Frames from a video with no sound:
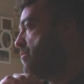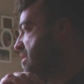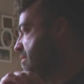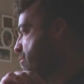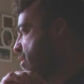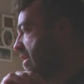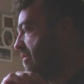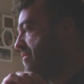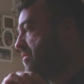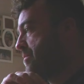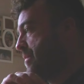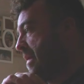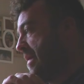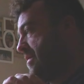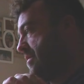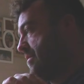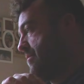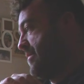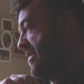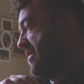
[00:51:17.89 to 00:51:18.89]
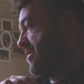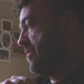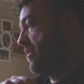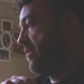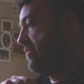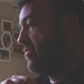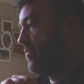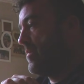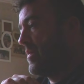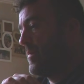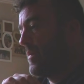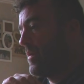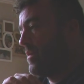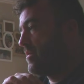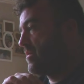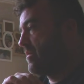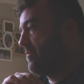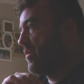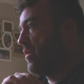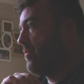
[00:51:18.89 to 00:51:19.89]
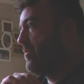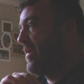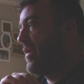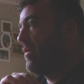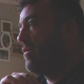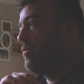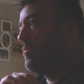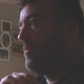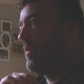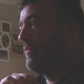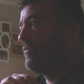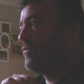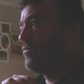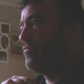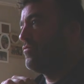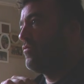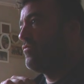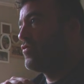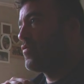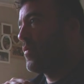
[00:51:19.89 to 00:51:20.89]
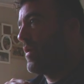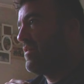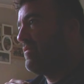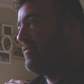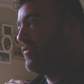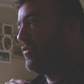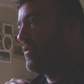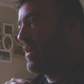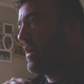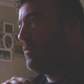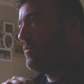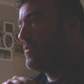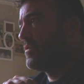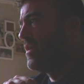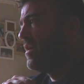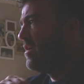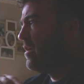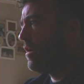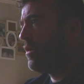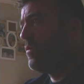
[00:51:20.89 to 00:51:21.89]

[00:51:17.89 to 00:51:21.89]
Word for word: my wife's pissed off with me because I've not been home. I've just done 24 hours.